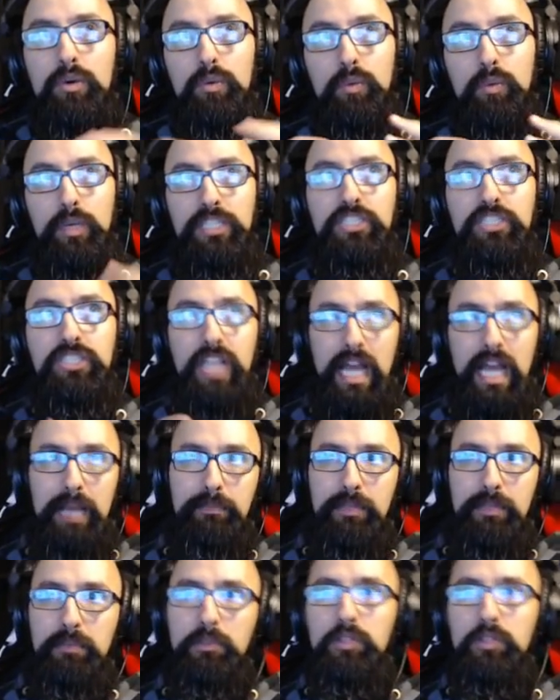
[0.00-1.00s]
which
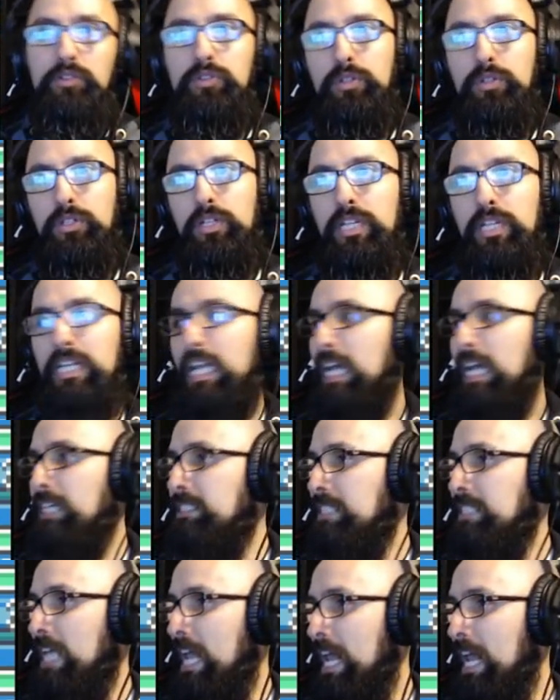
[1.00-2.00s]
type the moves were good
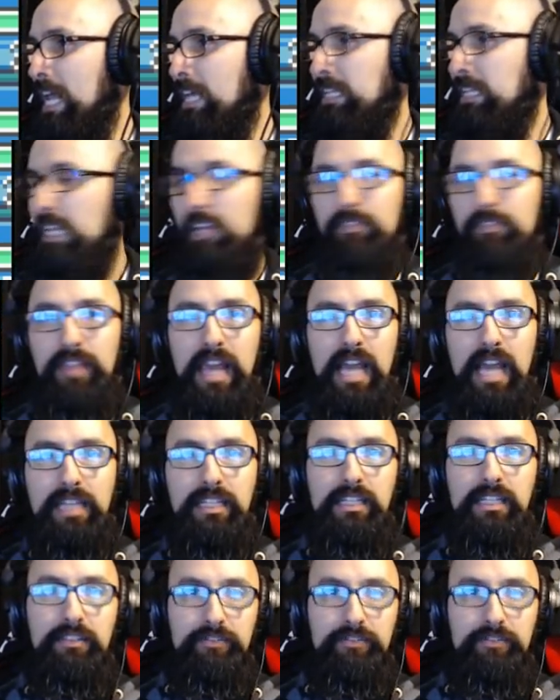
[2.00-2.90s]
against and if they had